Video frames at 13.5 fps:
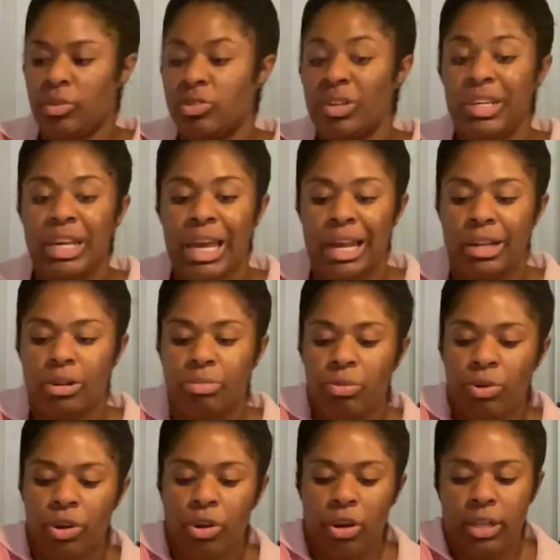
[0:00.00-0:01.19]
So I need to add a little bit
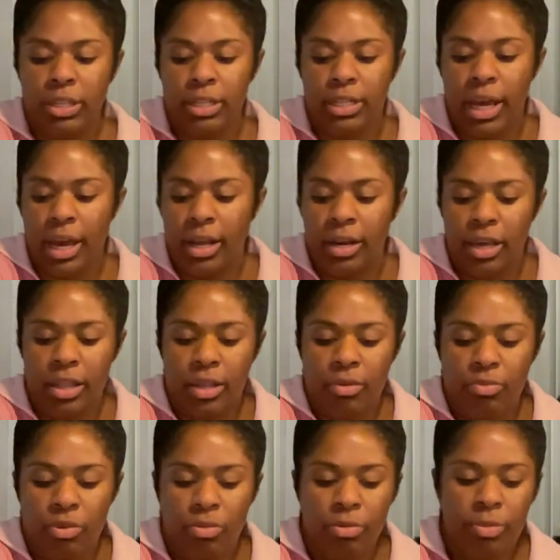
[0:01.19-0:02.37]
more garlic to that, and then
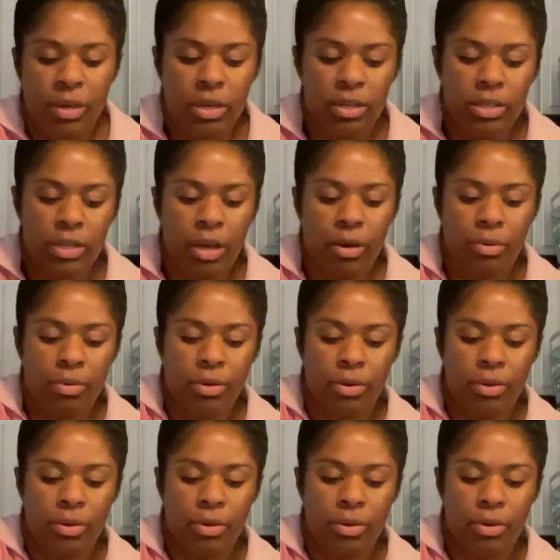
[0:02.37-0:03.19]
we will be good to go.